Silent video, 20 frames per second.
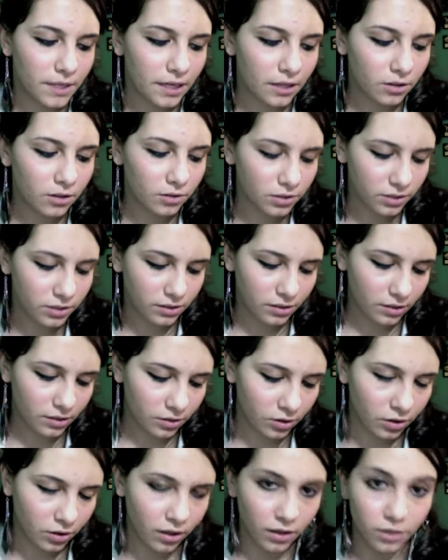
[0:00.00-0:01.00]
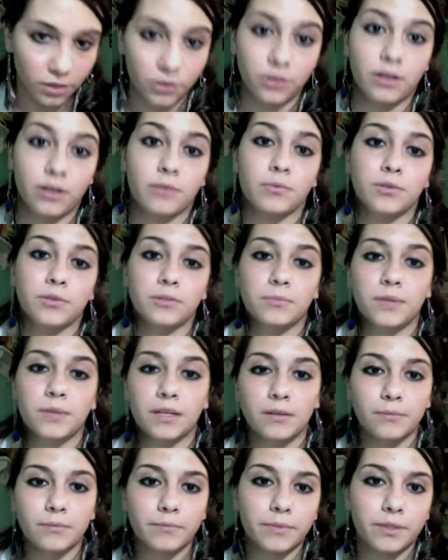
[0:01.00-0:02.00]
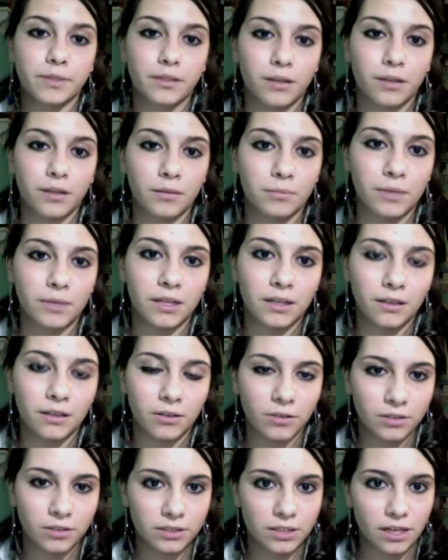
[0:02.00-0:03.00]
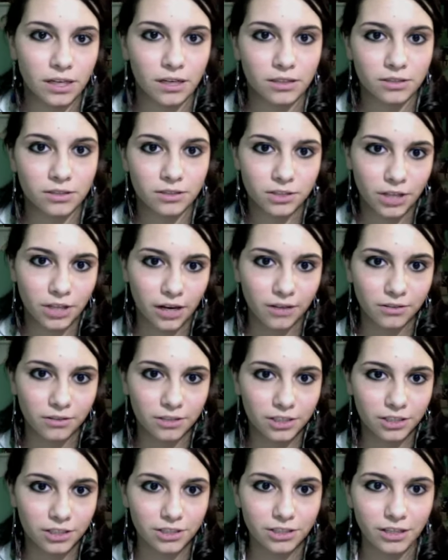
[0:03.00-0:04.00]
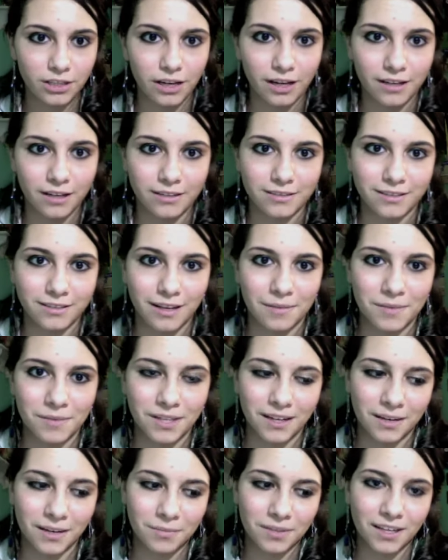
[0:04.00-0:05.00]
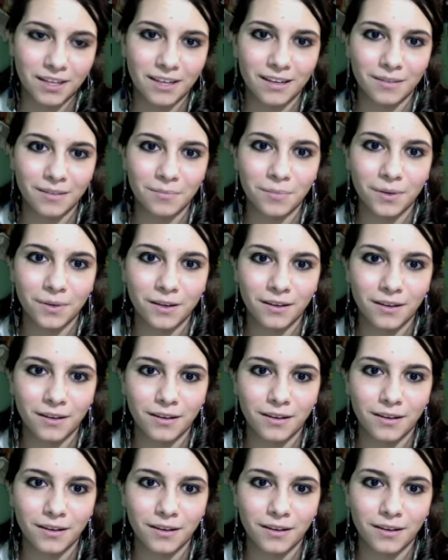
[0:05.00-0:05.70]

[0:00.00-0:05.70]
looks good on her, I will admit, but on me it looks kind of childish. And I mean, I'm a kid, but